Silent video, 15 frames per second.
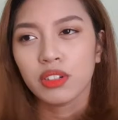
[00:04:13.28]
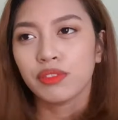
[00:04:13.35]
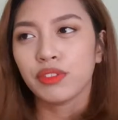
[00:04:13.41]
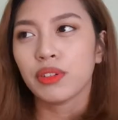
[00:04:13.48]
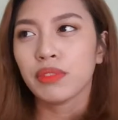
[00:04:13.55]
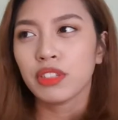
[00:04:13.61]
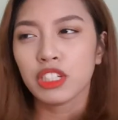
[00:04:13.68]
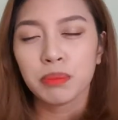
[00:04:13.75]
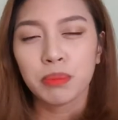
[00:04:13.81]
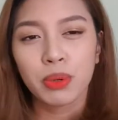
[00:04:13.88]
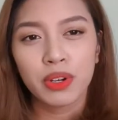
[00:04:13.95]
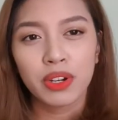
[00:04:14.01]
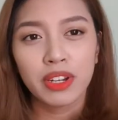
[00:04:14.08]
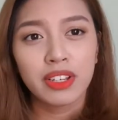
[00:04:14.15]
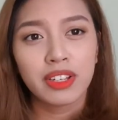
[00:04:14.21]
From this
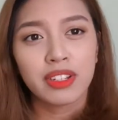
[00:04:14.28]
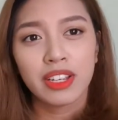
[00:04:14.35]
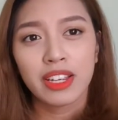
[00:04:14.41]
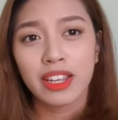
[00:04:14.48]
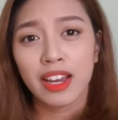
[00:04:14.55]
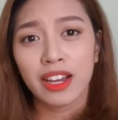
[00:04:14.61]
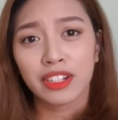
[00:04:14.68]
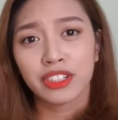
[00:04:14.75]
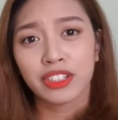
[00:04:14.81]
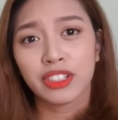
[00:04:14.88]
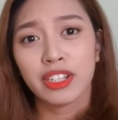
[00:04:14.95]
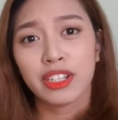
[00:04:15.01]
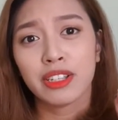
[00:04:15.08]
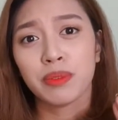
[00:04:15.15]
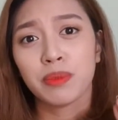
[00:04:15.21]
point, he
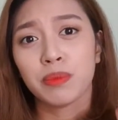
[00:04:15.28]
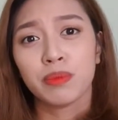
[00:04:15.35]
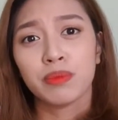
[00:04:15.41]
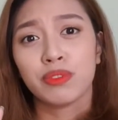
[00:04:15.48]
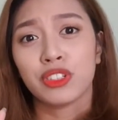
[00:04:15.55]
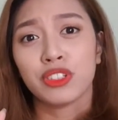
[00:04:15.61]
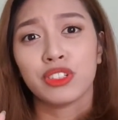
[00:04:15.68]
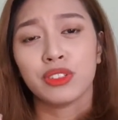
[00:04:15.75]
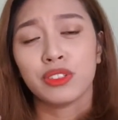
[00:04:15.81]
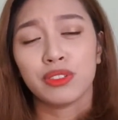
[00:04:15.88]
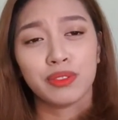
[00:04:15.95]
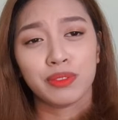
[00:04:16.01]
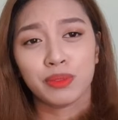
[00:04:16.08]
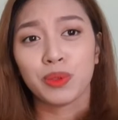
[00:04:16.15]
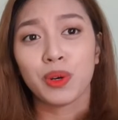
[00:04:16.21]
actually just
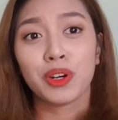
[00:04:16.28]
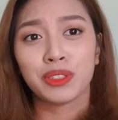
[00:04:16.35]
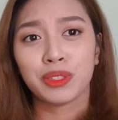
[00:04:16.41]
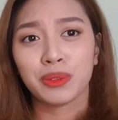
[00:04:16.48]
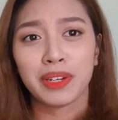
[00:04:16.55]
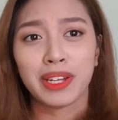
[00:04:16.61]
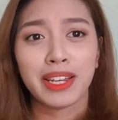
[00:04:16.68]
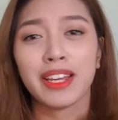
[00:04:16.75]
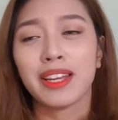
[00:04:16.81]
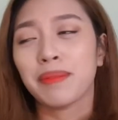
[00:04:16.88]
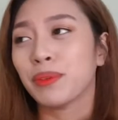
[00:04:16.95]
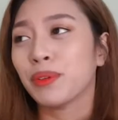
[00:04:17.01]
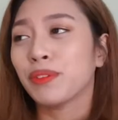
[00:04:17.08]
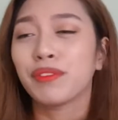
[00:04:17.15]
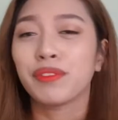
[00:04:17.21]
walked away and
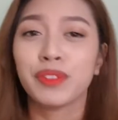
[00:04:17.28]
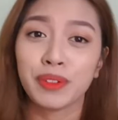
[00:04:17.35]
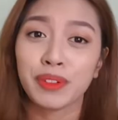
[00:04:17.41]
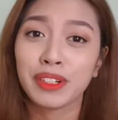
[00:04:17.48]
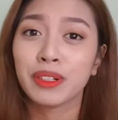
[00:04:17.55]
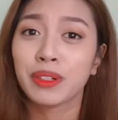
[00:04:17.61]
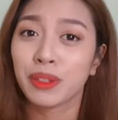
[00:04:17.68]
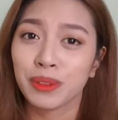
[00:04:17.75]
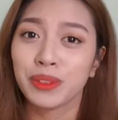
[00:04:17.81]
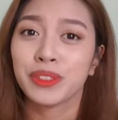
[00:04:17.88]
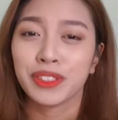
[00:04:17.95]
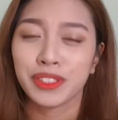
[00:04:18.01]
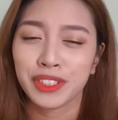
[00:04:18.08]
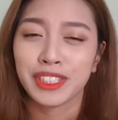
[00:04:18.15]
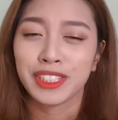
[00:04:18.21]
moved forward closer
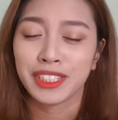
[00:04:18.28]
to the